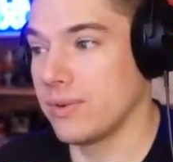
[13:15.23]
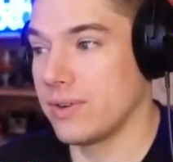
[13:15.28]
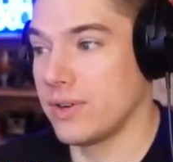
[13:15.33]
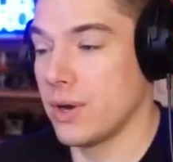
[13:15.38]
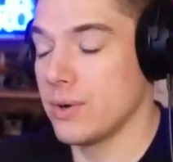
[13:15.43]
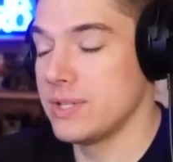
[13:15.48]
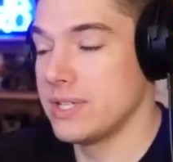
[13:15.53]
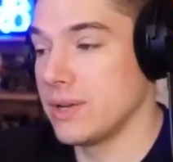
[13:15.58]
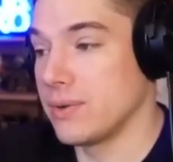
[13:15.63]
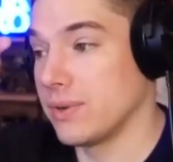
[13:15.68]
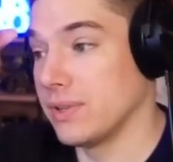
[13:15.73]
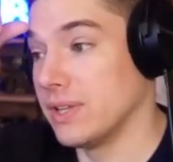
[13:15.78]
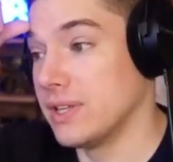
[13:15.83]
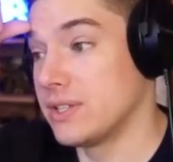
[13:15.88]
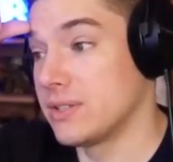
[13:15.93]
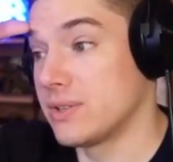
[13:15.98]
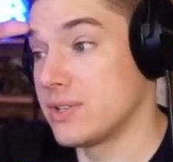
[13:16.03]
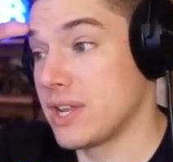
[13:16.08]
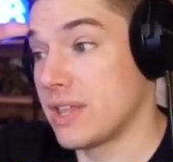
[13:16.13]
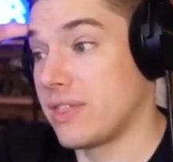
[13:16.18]
Goten
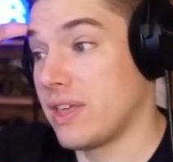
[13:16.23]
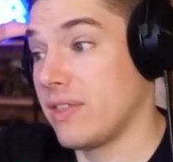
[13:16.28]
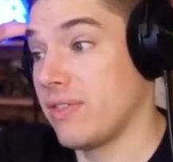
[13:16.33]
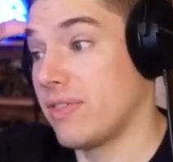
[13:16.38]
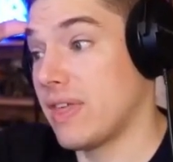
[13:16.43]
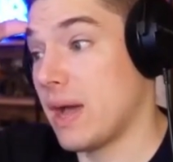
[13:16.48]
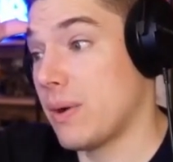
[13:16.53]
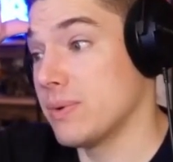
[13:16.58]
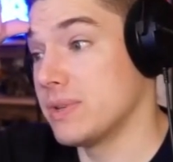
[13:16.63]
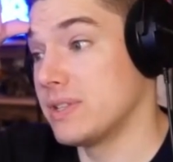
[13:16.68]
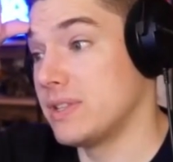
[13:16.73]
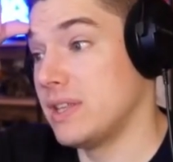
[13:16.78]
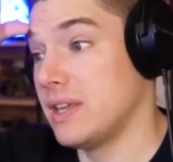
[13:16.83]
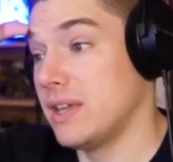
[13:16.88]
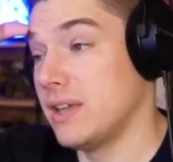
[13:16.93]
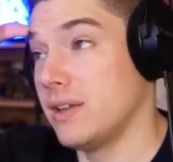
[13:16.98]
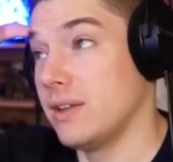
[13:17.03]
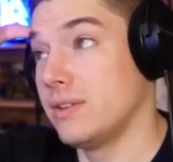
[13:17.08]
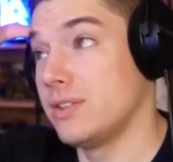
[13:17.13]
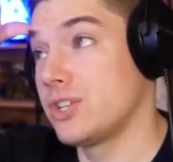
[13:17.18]
released, which I think that was
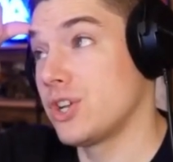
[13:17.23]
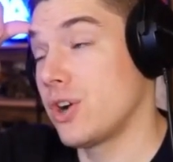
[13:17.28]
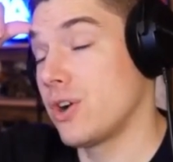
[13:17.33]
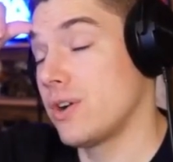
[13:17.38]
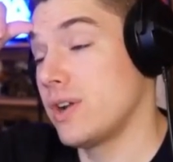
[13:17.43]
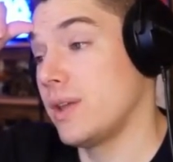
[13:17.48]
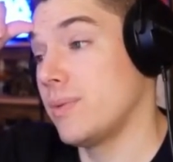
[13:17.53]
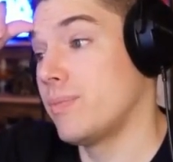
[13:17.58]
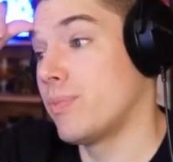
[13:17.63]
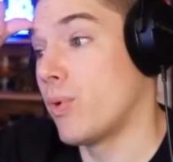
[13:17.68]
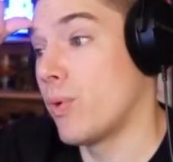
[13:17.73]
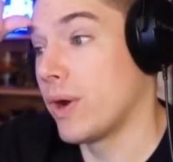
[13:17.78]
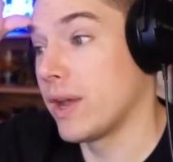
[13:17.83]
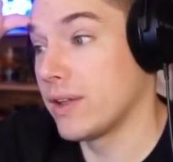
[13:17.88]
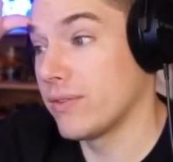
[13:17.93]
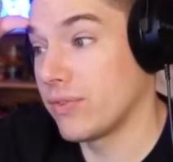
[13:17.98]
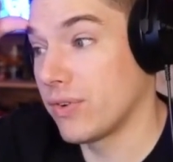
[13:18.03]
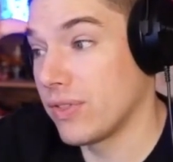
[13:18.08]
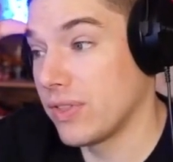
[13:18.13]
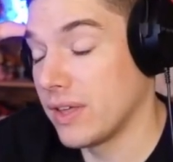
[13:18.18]
the turning
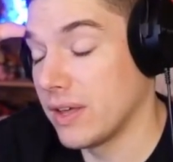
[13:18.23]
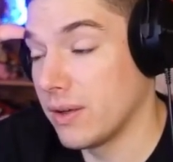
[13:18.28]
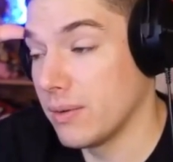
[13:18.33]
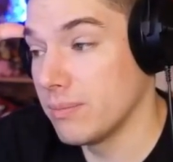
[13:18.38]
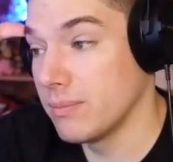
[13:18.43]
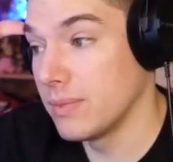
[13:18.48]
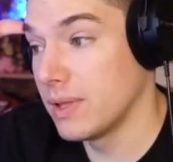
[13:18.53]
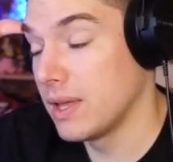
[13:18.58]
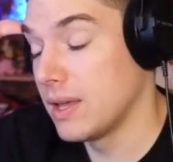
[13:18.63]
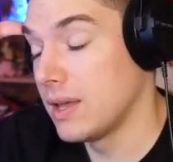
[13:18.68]
point for them,